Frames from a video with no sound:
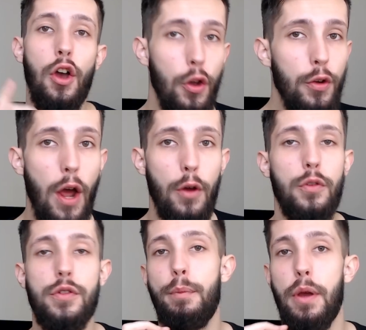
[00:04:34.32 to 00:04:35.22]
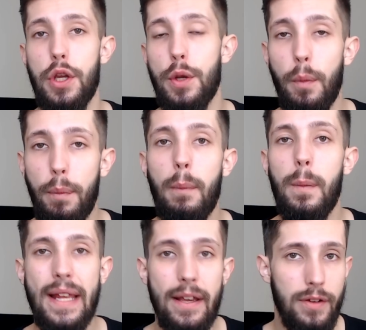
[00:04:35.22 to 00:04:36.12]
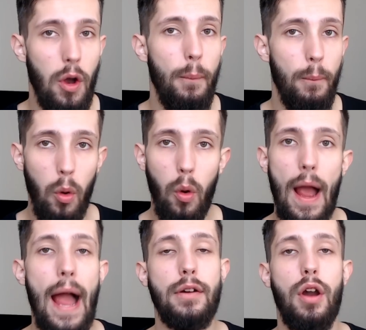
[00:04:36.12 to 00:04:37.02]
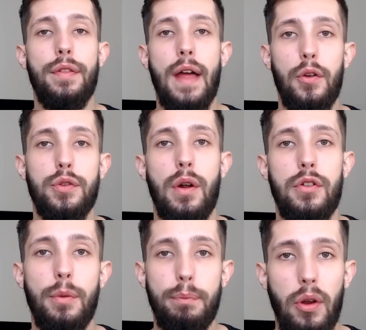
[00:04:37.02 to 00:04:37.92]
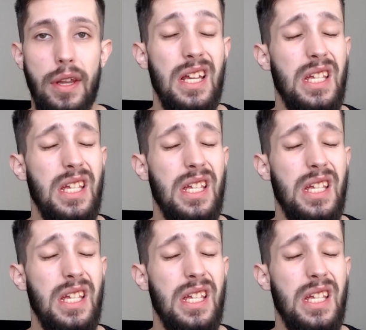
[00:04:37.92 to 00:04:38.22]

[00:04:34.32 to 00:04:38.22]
Who knows? But you will probably have got more hair growth elsewhere on your body,